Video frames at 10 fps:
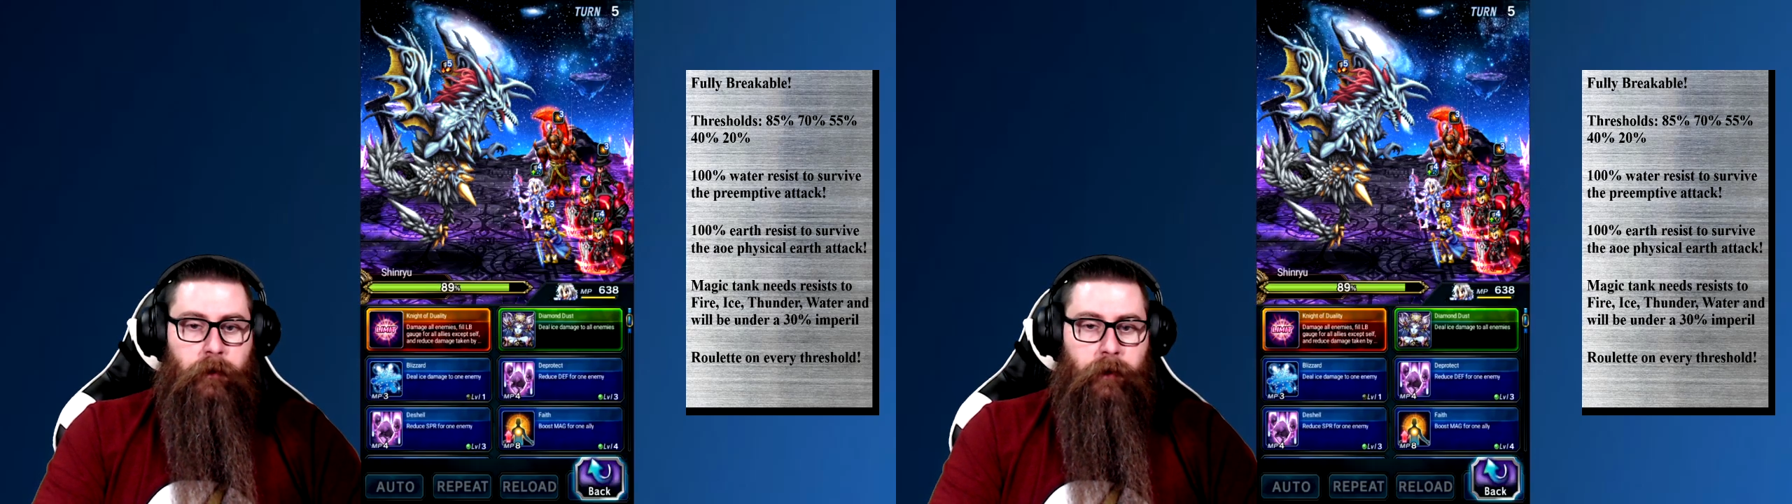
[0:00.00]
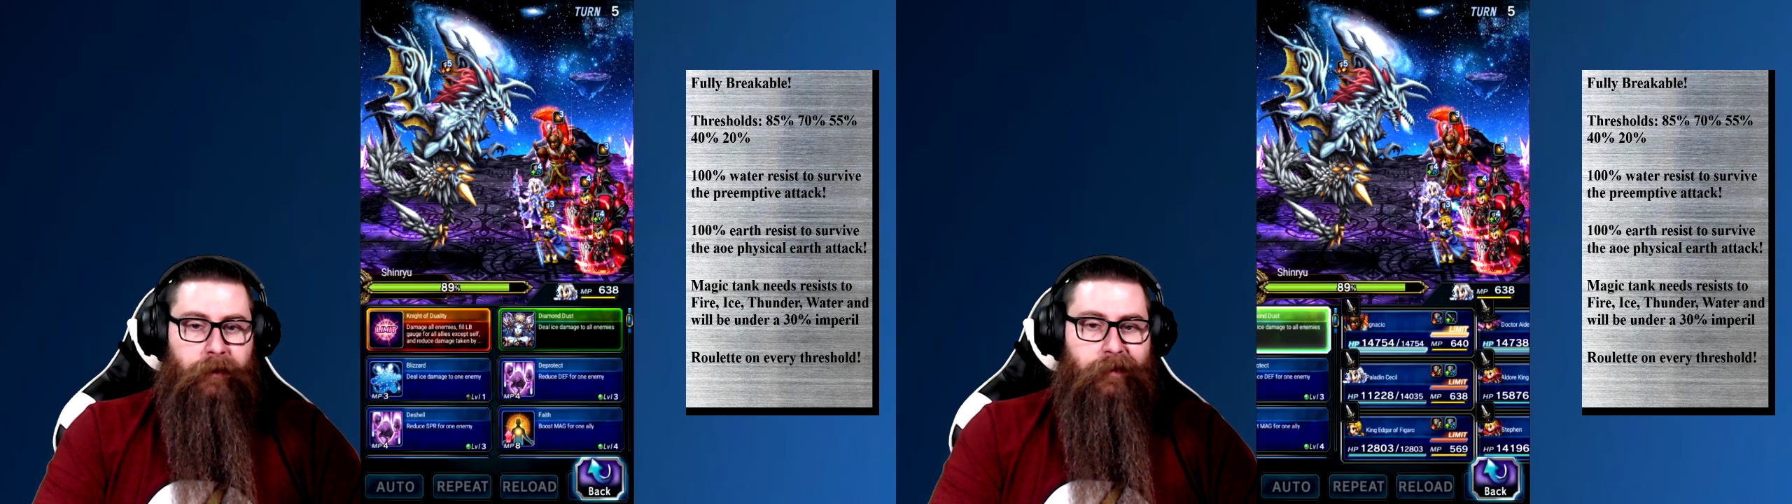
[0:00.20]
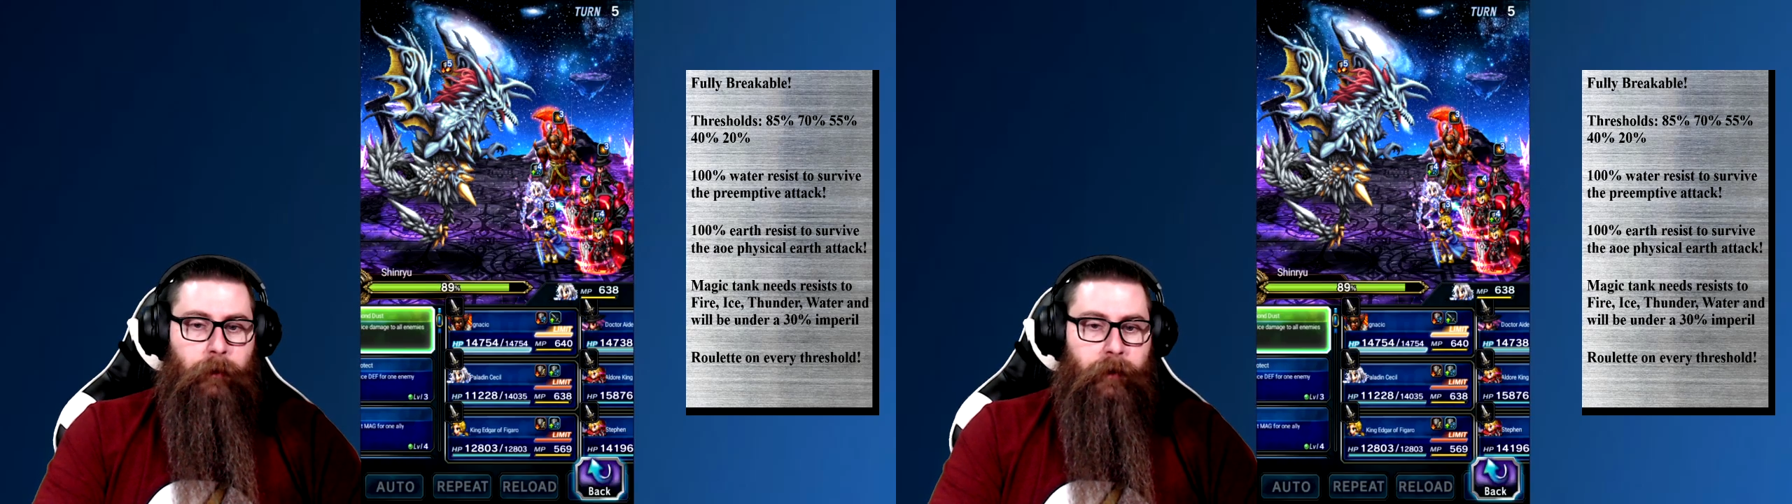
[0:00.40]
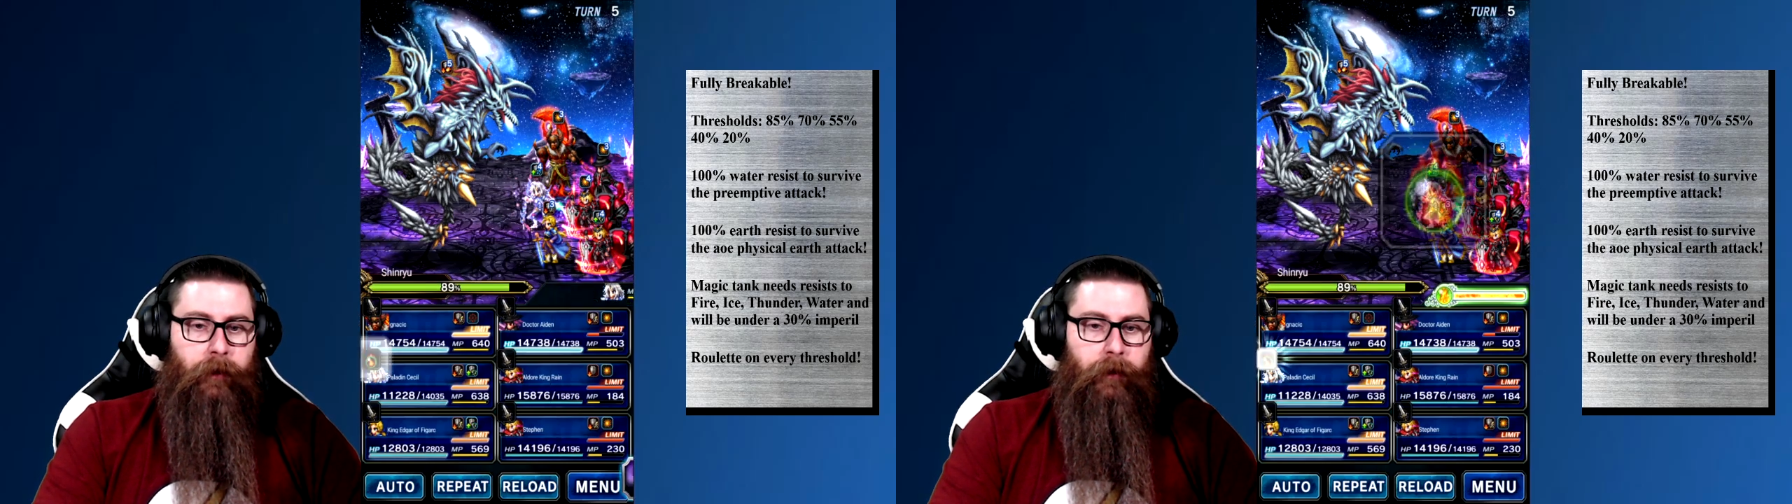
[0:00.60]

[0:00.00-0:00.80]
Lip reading: Go ahead and summon it